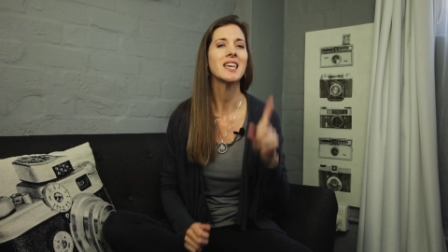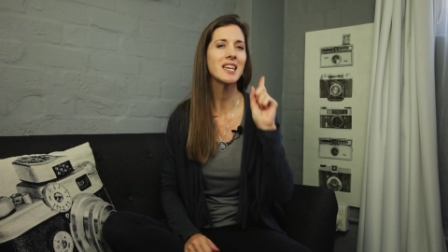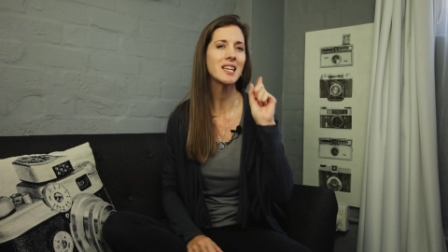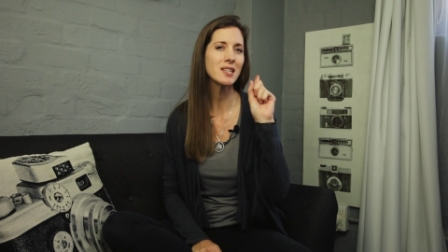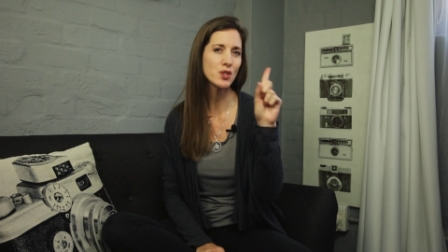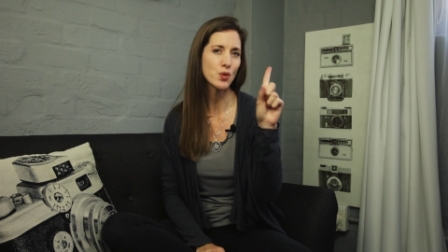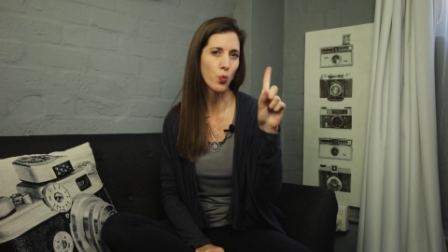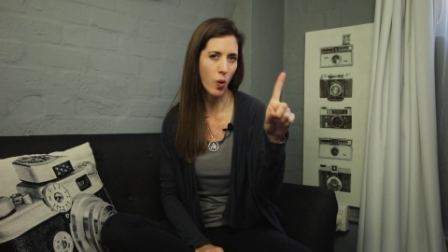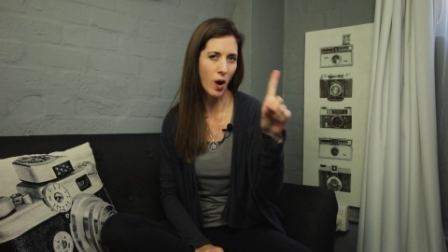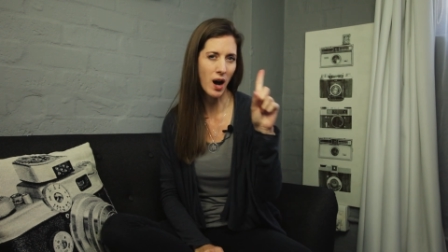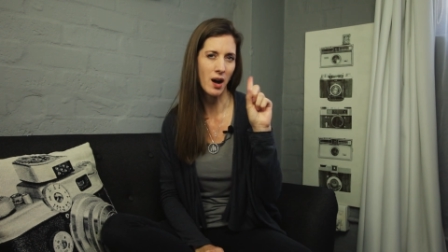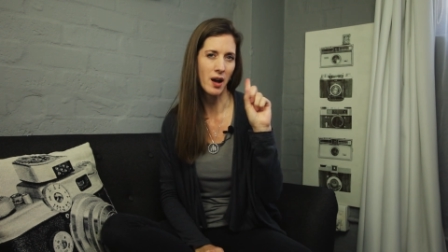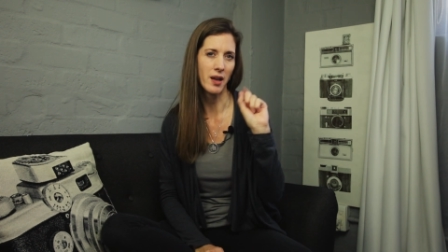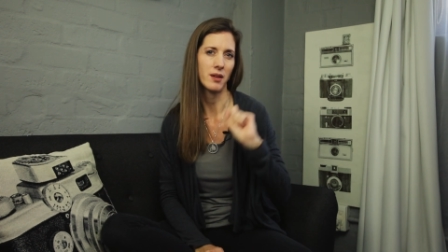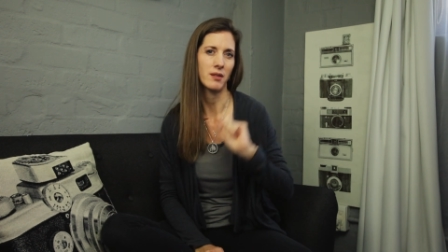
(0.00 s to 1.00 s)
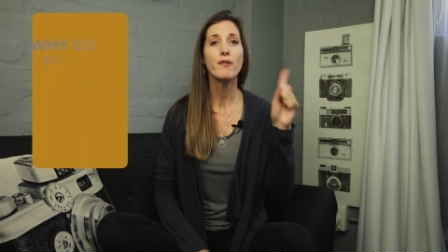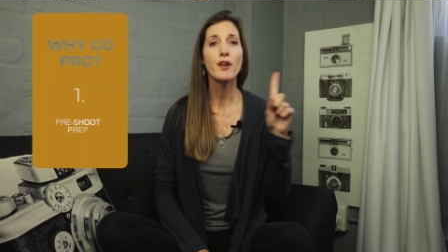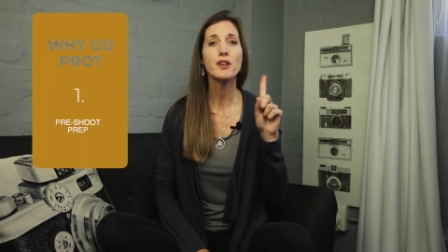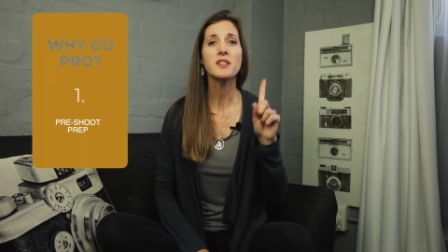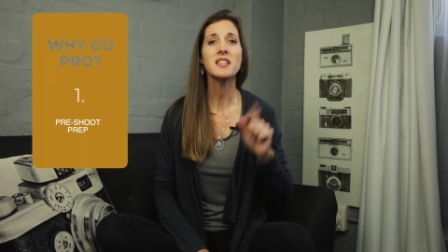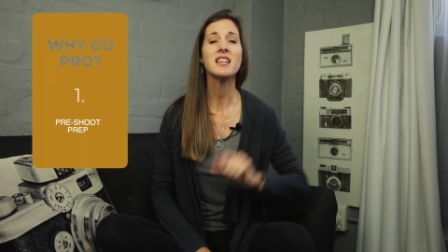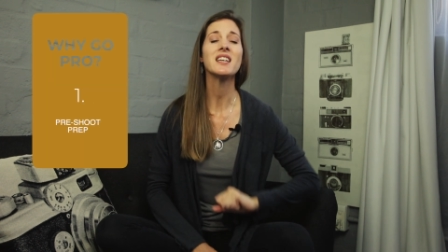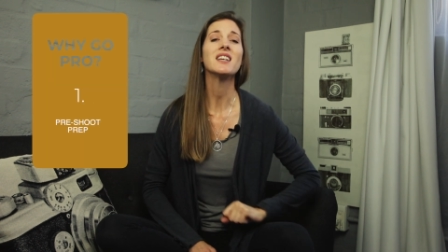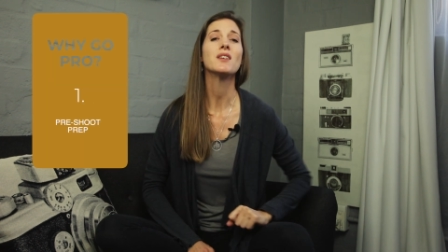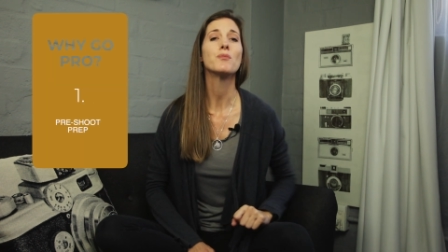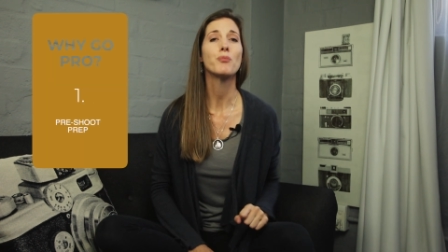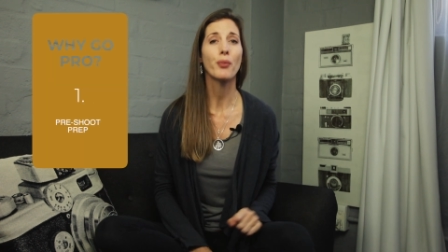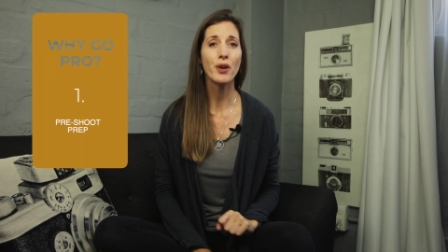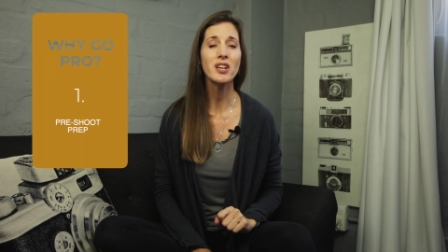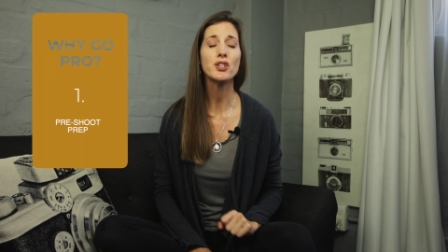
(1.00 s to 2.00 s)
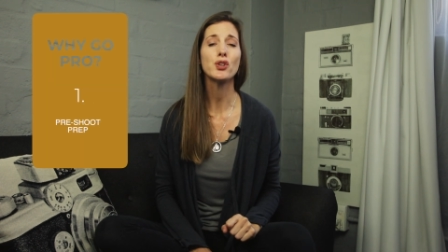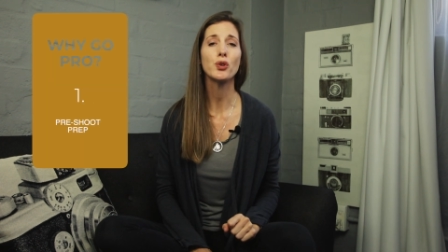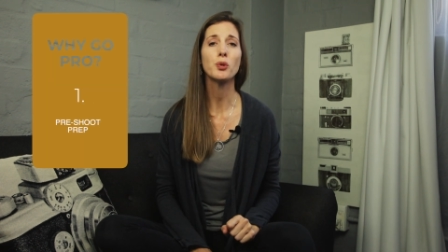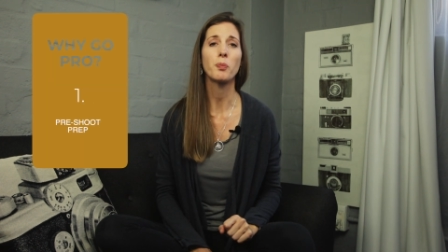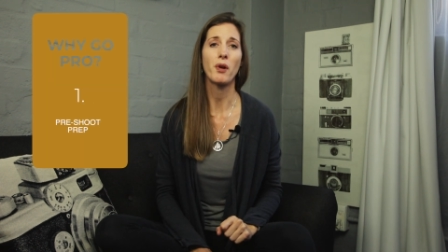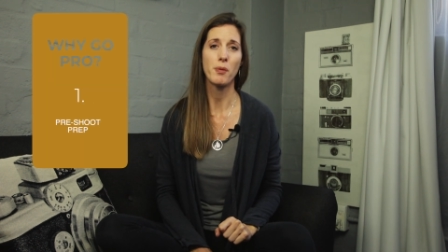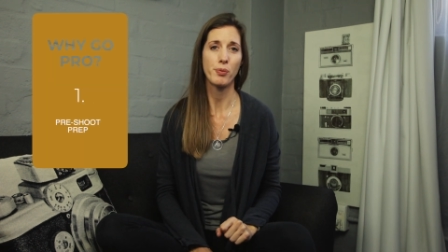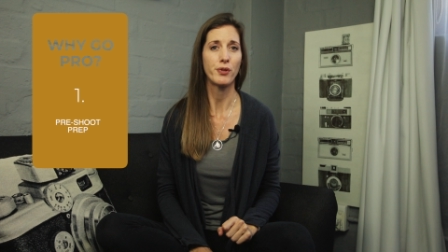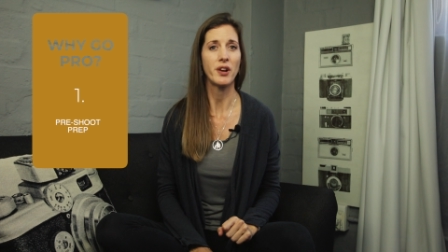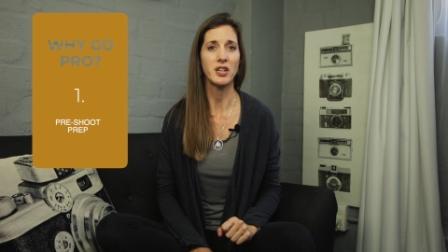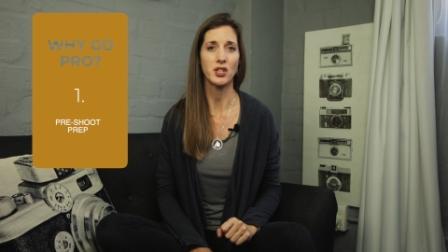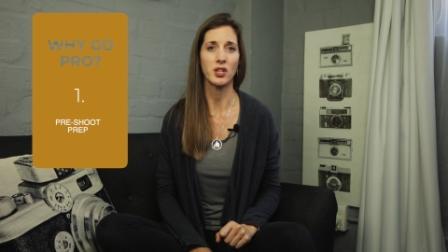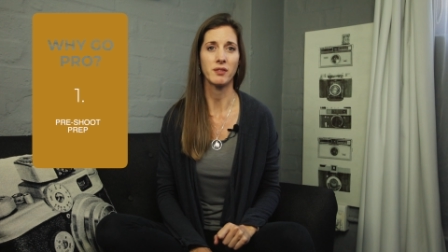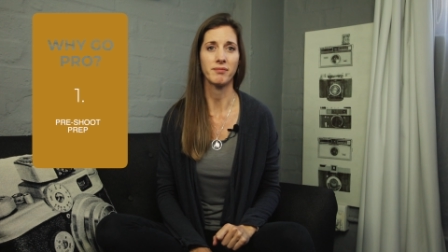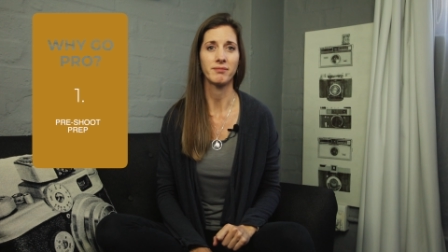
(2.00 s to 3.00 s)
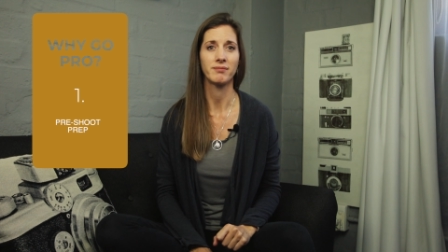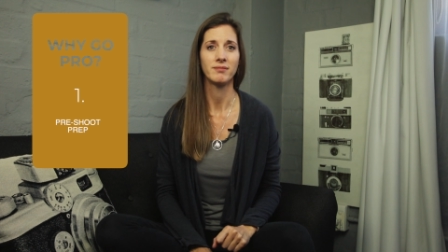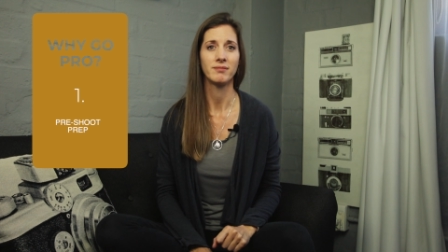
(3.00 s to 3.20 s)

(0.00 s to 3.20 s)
Here's why. Firstly, pre-shoot preparation.